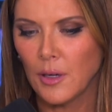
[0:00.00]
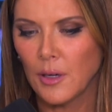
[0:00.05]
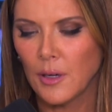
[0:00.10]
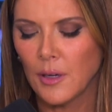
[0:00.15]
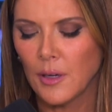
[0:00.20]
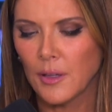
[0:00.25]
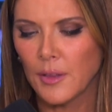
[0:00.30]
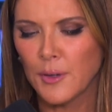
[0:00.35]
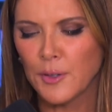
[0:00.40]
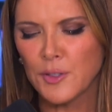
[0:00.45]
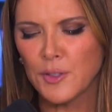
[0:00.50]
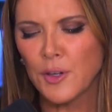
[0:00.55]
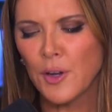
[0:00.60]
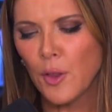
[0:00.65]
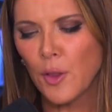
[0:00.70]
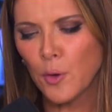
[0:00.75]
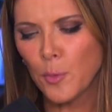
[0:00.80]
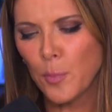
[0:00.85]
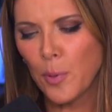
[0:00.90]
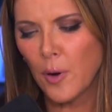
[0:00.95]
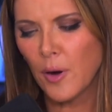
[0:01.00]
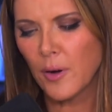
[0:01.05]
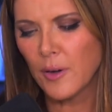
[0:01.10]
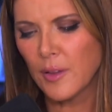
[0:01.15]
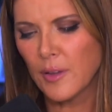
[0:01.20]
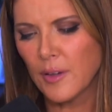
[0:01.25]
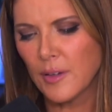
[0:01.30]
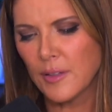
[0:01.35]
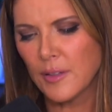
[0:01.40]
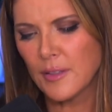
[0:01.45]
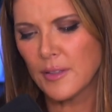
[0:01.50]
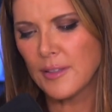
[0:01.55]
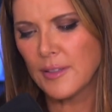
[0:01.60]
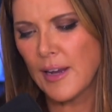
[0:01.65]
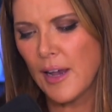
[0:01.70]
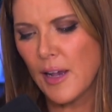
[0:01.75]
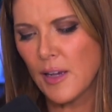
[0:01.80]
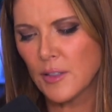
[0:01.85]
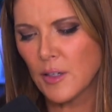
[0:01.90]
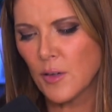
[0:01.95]
There's another part of this
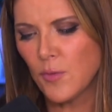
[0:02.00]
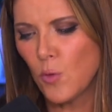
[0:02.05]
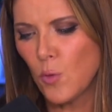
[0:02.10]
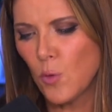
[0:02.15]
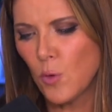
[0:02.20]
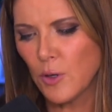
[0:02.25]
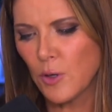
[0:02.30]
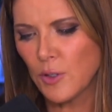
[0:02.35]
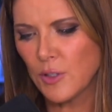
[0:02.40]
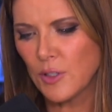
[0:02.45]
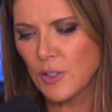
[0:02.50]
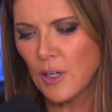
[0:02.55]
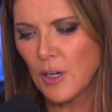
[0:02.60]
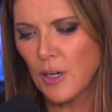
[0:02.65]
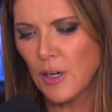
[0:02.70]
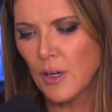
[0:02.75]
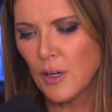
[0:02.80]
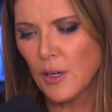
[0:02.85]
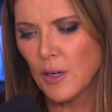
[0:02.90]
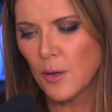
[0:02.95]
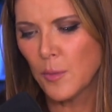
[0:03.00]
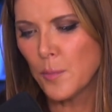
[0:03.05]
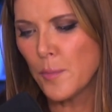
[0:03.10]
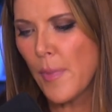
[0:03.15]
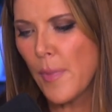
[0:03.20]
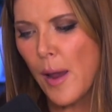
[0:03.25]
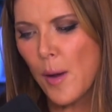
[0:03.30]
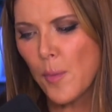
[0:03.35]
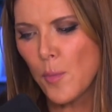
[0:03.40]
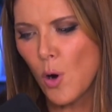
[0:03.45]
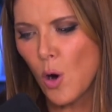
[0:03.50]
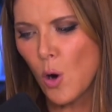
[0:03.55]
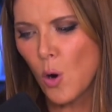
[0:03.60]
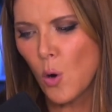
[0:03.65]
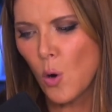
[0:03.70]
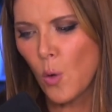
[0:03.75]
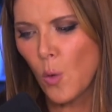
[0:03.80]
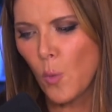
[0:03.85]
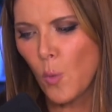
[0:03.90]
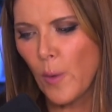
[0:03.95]
task force
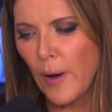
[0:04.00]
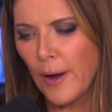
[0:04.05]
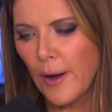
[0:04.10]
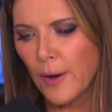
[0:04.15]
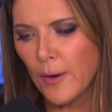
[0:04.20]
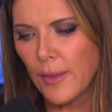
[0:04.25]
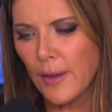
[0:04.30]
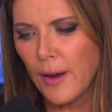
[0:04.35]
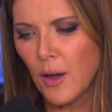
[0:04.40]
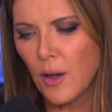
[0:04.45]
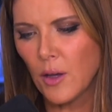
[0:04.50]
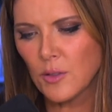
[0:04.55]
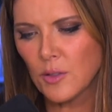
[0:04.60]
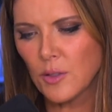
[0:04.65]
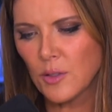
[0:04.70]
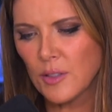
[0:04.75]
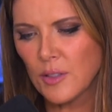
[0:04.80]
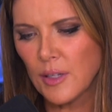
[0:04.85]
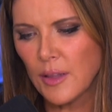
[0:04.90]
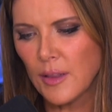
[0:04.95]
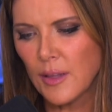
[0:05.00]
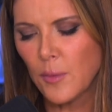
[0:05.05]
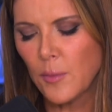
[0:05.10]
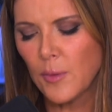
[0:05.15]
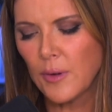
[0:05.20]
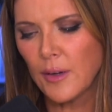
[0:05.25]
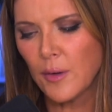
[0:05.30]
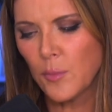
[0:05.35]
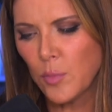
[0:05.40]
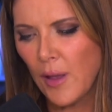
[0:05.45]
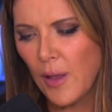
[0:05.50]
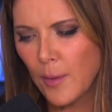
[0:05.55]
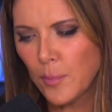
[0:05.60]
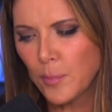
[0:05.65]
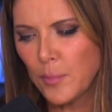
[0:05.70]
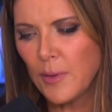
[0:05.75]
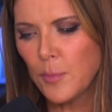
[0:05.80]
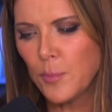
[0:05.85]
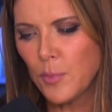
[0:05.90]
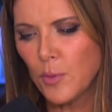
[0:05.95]
memo where they also said they want to give
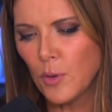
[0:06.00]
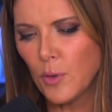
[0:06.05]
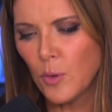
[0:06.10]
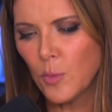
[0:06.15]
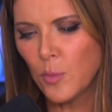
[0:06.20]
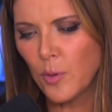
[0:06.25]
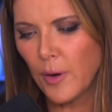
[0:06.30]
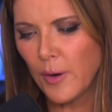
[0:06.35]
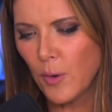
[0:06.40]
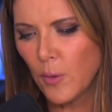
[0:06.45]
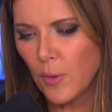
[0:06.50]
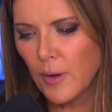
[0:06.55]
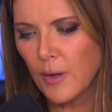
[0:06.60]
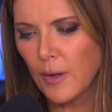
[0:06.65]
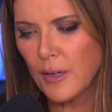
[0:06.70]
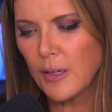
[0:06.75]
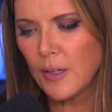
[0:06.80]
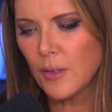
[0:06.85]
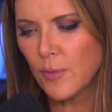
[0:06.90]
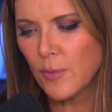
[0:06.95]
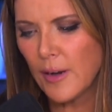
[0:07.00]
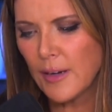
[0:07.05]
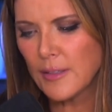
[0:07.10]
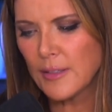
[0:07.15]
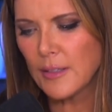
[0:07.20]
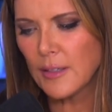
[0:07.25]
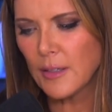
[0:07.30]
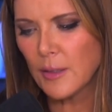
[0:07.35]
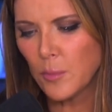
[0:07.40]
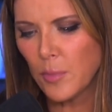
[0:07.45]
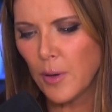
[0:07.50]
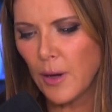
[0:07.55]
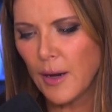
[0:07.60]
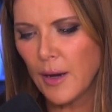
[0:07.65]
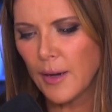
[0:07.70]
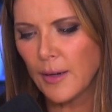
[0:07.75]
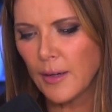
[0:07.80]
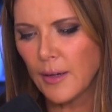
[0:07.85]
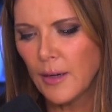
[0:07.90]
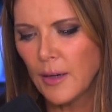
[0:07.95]
Black people priority in renting and
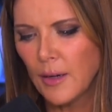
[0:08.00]
buying